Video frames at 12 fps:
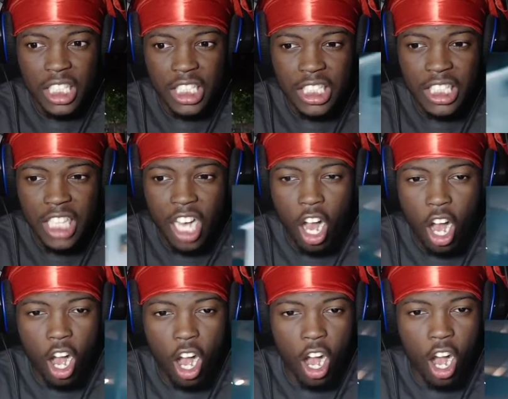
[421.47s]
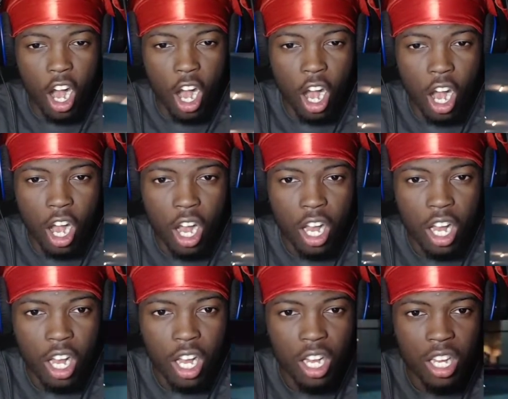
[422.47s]
Nah. Tez slumped
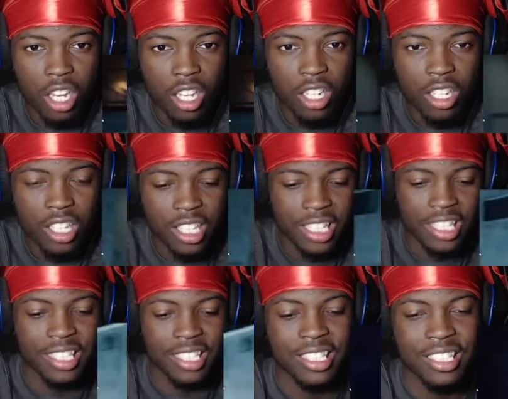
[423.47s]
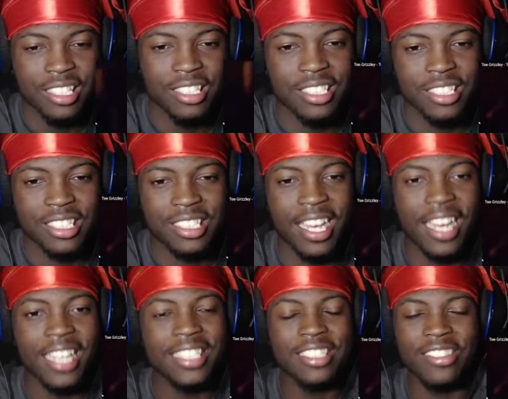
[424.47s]
in the seat, middle of the road.
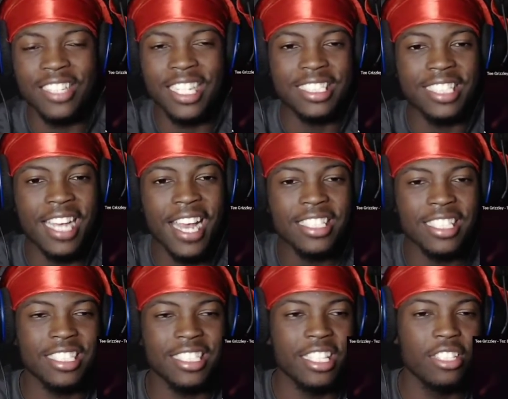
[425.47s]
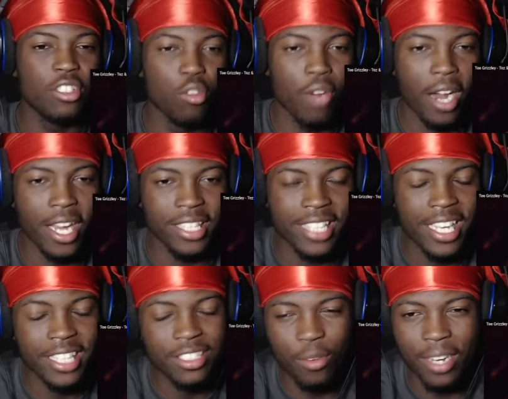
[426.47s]
Tez is this dude right here. Tez
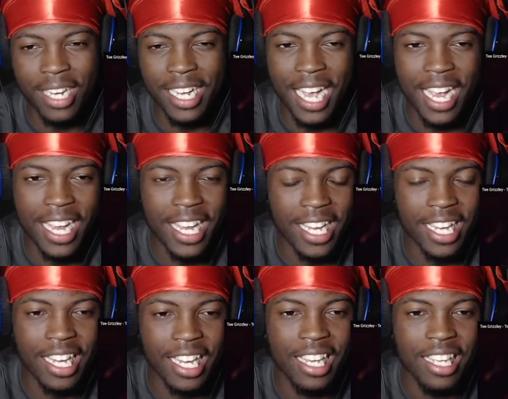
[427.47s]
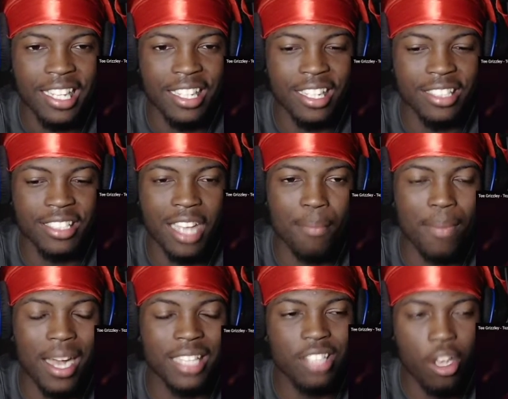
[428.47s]
the one that got hit, you know what I'm saying, by
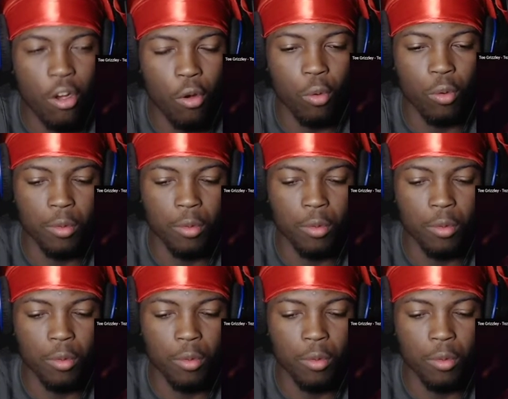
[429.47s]
Tone